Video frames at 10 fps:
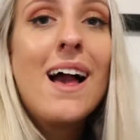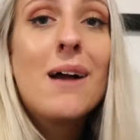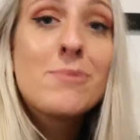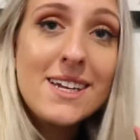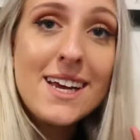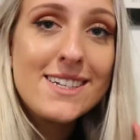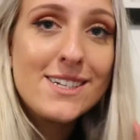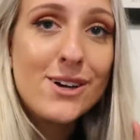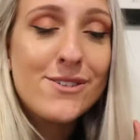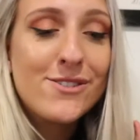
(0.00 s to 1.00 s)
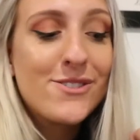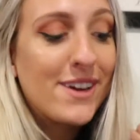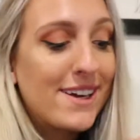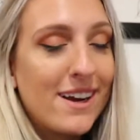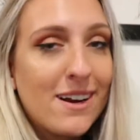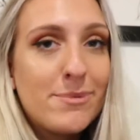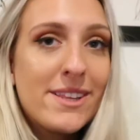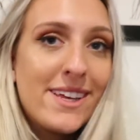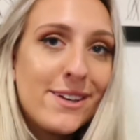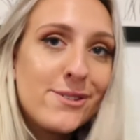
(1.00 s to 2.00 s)
I'm gonna end it off right here, but
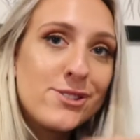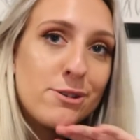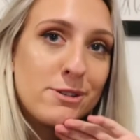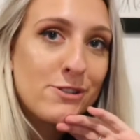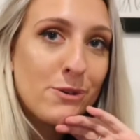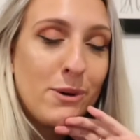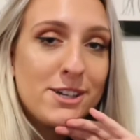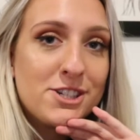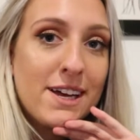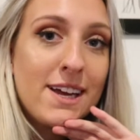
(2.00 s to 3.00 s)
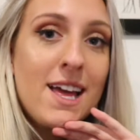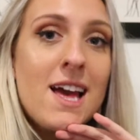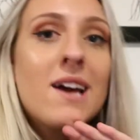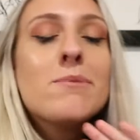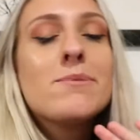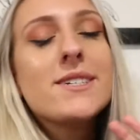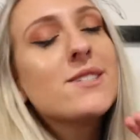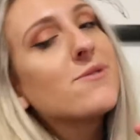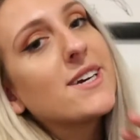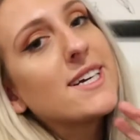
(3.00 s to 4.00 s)
thank you so much for watching. Please
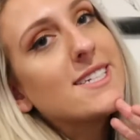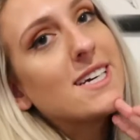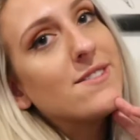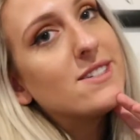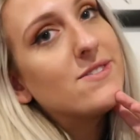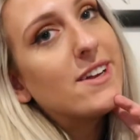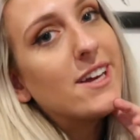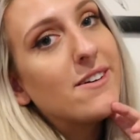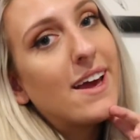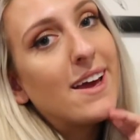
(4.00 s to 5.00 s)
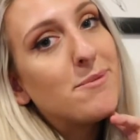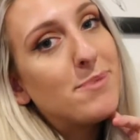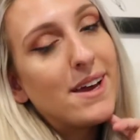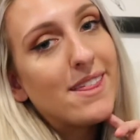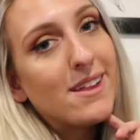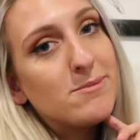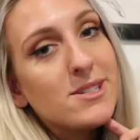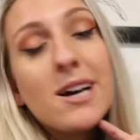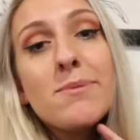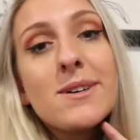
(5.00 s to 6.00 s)
don't forget to give this video a big thumbs
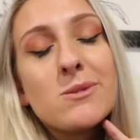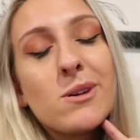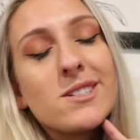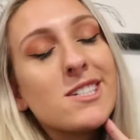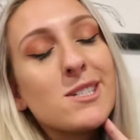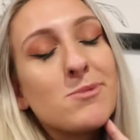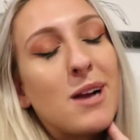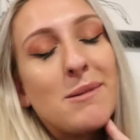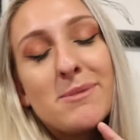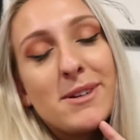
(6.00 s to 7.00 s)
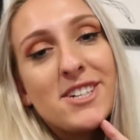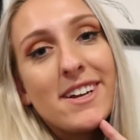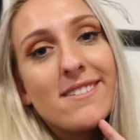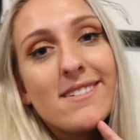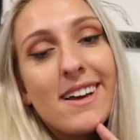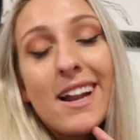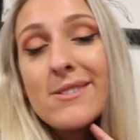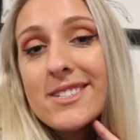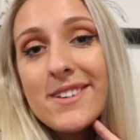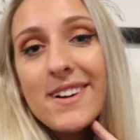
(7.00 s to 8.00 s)
up as well as to subscribe to my channel, and I
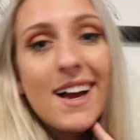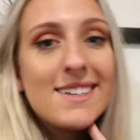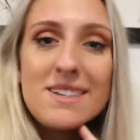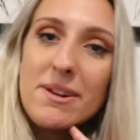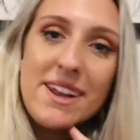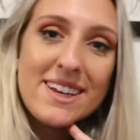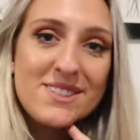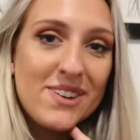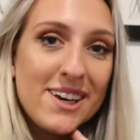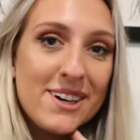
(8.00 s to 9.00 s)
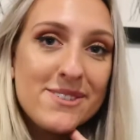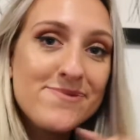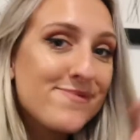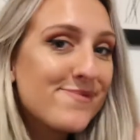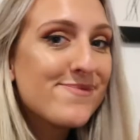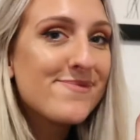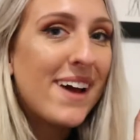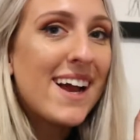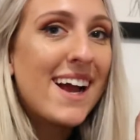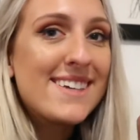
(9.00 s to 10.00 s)
will see you guys in my next video.
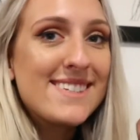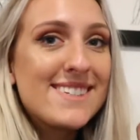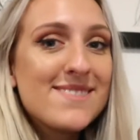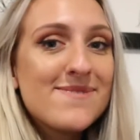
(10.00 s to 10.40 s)
Bye guys!